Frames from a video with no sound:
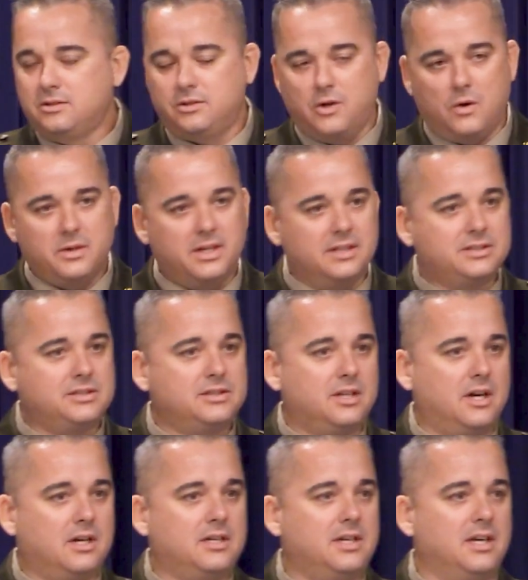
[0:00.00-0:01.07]
Don't get
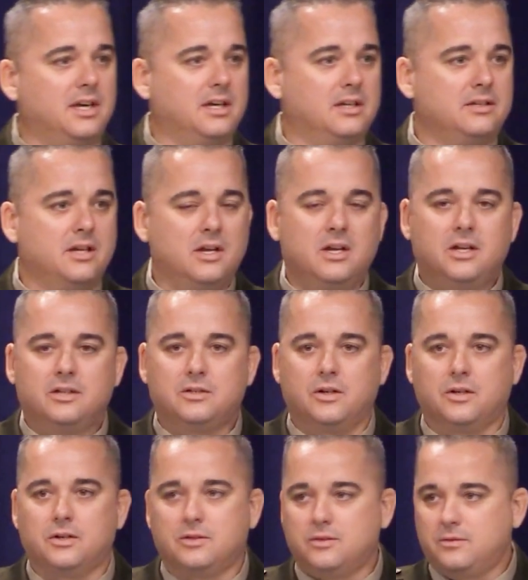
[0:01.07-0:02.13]
stuck in
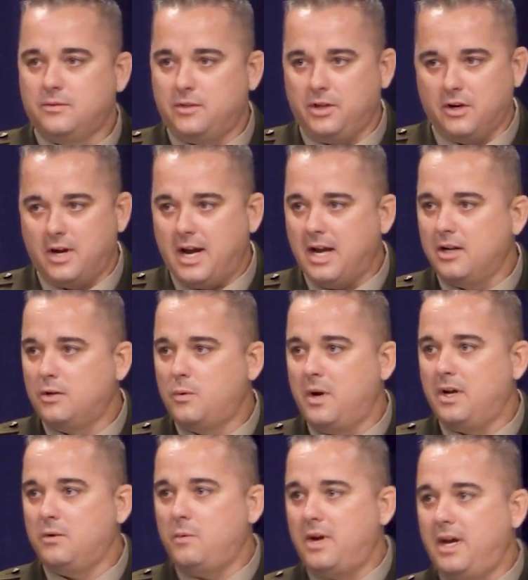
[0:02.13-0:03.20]
your
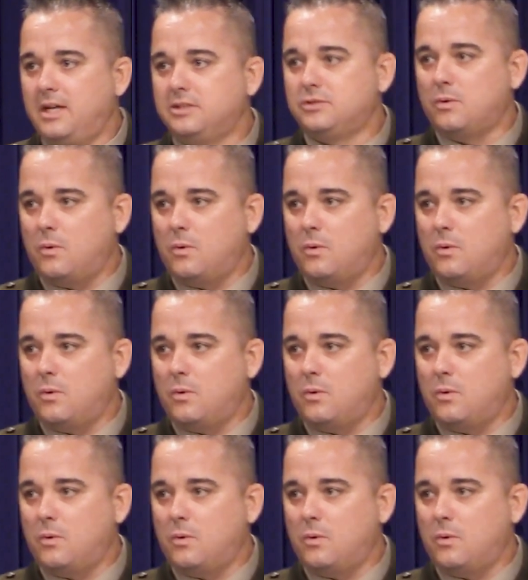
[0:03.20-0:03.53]
antiquated ways,